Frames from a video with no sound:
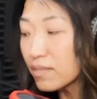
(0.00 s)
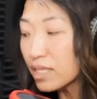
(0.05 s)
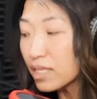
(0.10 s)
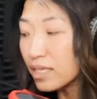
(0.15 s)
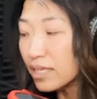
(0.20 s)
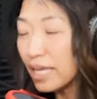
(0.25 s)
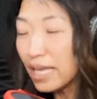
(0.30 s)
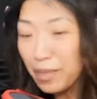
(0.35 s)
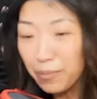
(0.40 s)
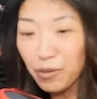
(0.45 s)

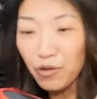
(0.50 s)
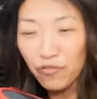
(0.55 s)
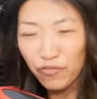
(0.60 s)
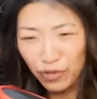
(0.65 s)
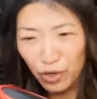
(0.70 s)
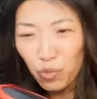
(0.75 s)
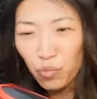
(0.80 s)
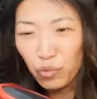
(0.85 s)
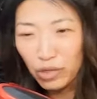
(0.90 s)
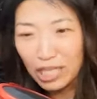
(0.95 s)
it can
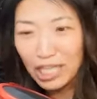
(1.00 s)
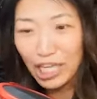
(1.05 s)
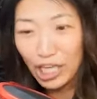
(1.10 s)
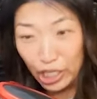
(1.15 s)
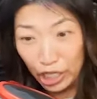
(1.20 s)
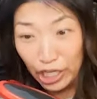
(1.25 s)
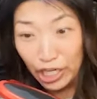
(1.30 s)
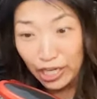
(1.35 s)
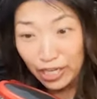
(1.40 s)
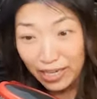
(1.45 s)
feel really
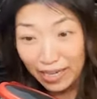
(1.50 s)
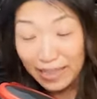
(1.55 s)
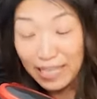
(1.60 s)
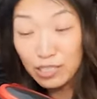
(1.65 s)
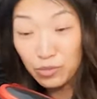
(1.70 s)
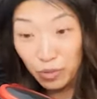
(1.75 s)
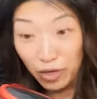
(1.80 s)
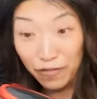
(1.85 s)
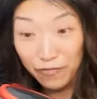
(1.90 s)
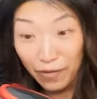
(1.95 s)
good. And
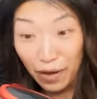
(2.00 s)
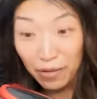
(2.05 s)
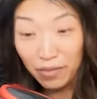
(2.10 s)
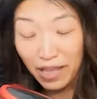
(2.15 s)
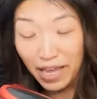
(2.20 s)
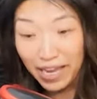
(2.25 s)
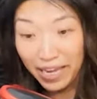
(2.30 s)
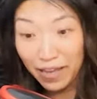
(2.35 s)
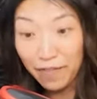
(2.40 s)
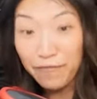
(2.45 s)
that's what it felt
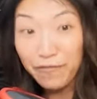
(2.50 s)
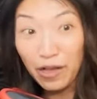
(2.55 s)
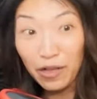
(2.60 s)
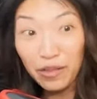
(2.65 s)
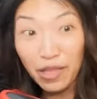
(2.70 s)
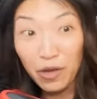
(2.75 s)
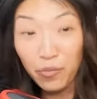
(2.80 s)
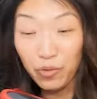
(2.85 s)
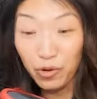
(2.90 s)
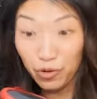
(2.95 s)
like. It felt
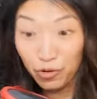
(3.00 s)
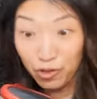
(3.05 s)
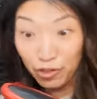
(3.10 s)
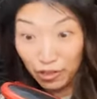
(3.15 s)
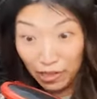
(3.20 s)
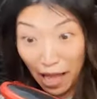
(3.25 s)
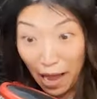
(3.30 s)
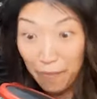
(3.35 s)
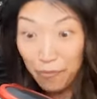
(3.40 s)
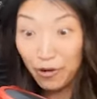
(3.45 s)
like we were
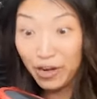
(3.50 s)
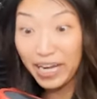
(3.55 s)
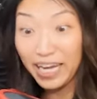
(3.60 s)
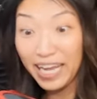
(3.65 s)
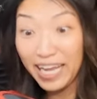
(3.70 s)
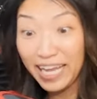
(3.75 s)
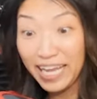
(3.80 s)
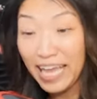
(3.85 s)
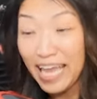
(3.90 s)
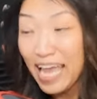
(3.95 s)

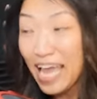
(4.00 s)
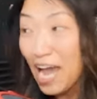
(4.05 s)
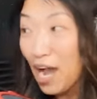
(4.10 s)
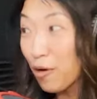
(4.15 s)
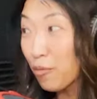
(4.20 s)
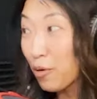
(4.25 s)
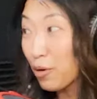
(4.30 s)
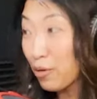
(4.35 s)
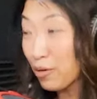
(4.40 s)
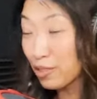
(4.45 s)
collaborating,
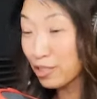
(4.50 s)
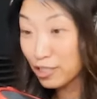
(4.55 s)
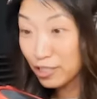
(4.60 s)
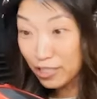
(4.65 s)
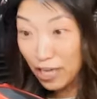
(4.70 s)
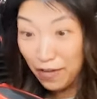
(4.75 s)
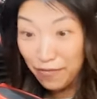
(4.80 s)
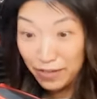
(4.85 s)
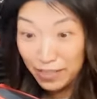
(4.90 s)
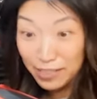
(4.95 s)
we were
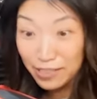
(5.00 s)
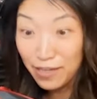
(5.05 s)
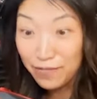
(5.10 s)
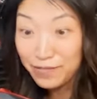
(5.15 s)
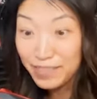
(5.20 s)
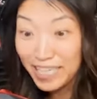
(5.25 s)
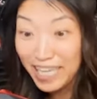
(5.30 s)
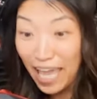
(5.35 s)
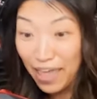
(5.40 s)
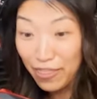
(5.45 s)
discovering
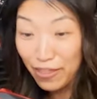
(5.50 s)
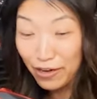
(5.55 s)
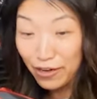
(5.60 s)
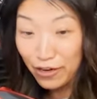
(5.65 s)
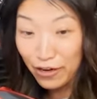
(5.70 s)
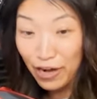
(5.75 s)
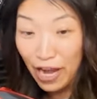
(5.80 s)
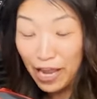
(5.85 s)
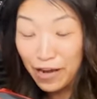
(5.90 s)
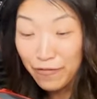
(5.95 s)
stuff
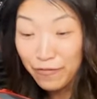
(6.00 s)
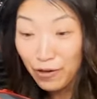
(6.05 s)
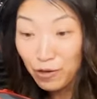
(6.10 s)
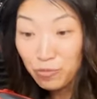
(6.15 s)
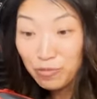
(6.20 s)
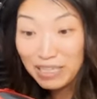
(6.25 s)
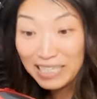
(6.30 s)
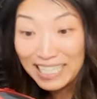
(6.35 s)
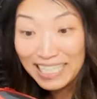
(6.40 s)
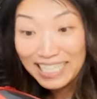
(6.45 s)
together, and it
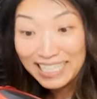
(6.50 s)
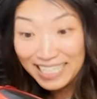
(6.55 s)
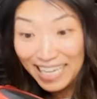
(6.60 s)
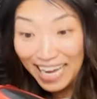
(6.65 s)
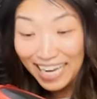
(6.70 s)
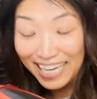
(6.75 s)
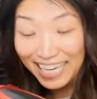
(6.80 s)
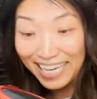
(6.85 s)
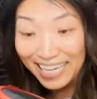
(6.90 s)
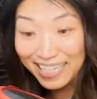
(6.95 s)
felt really
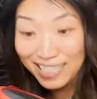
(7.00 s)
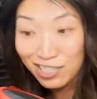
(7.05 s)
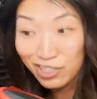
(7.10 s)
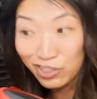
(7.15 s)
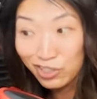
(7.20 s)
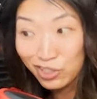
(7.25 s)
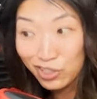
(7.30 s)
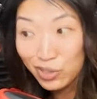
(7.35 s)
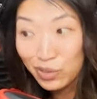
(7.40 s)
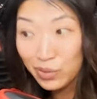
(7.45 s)
exciting to
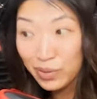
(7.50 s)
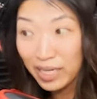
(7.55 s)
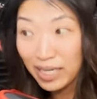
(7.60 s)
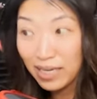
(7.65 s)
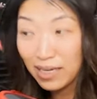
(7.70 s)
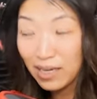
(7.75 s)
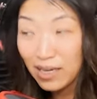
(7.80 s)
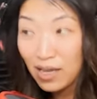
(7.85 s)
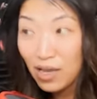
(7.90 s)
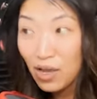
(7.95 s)
do
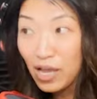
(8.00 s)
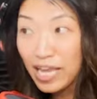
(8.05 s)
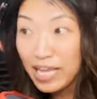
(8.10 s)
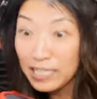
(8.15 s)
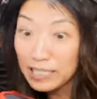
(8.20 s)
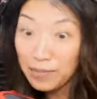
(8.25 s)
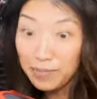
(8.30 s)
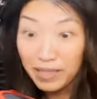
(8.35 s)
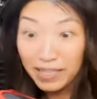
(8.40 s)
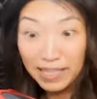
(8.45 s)
it
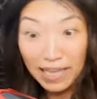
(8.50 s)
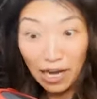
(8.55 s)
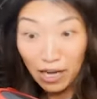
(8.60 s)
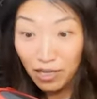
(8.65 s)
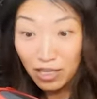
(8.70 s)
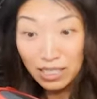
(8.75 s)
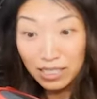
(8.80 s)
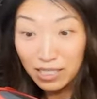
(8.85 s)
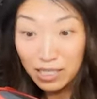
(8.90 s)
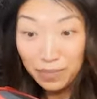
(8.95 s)
in something that
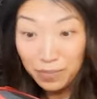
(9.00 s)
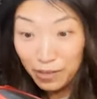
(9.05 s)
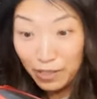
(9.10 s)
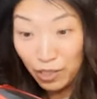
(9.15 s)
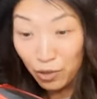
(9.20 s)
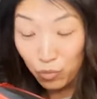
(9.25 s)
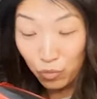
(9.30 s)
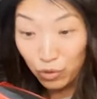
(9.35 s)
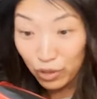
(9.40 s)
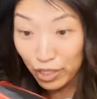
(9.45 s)
I
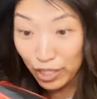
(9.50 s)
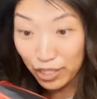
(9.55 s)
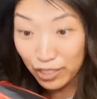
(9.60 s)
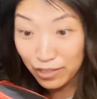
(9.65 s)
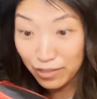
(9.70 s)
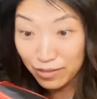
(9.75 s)
typically wouldn't